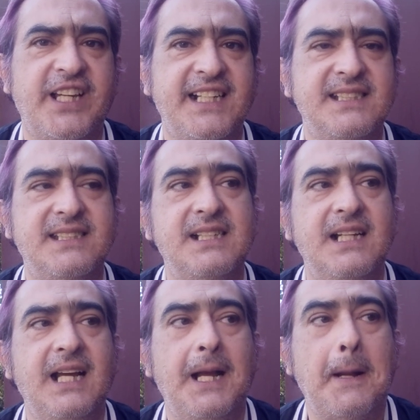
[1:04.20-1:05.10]
things.
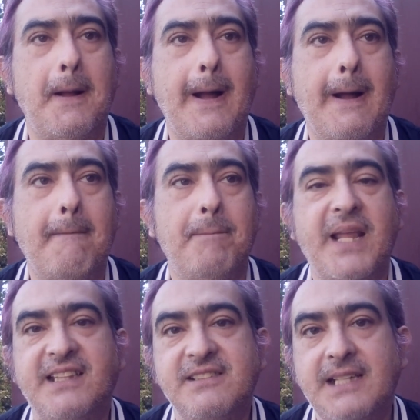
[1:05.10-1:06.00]

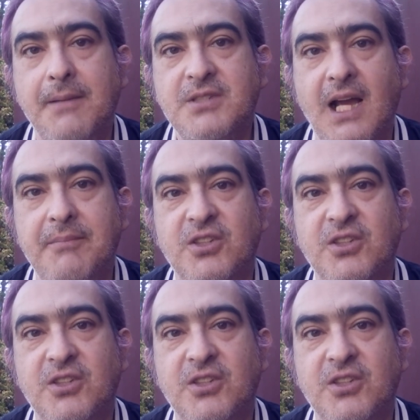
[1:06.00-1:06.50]
At the same time,